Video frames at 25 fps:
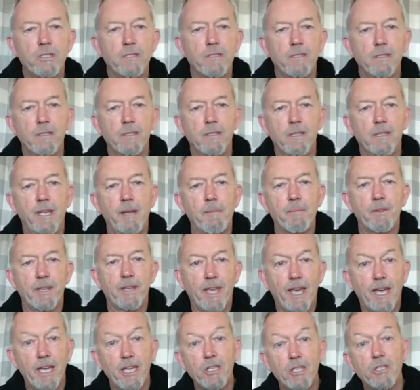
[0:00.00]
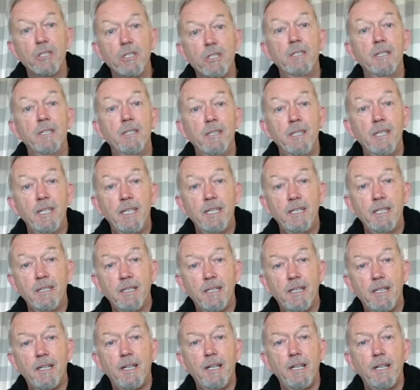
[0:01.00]
to the application, and then
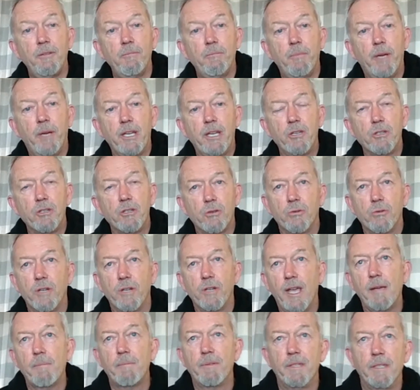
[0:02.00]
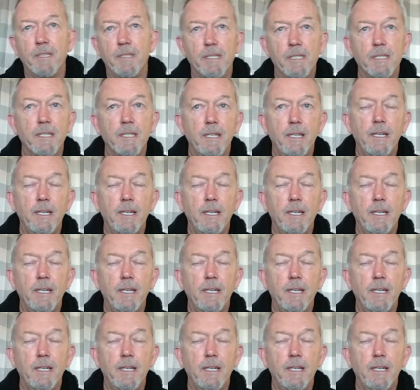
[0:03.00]
making sure it happens.